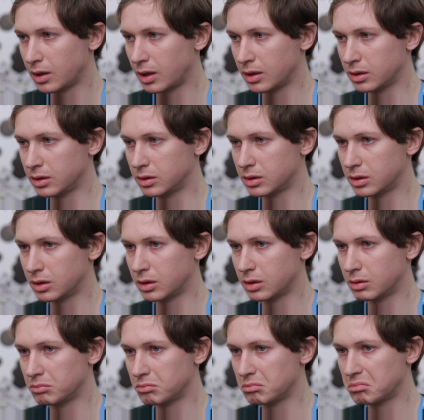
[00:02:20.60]
and
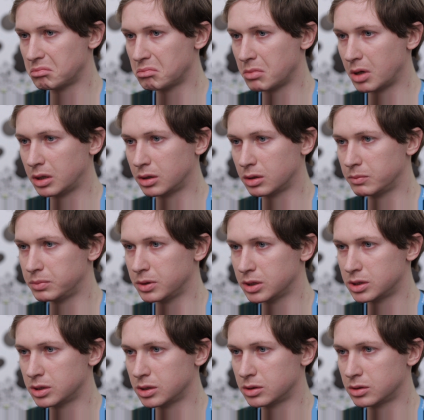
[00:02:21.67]
metal
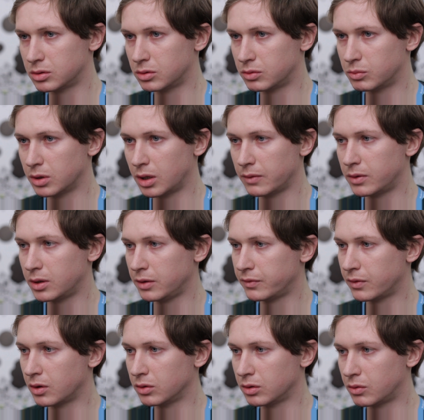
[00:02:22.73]
pieces or whatever I
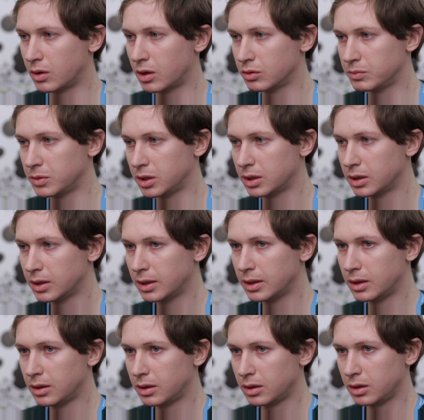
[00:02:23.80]
found around me,
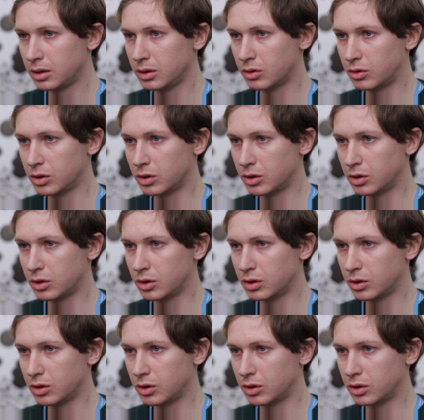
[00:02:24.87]
in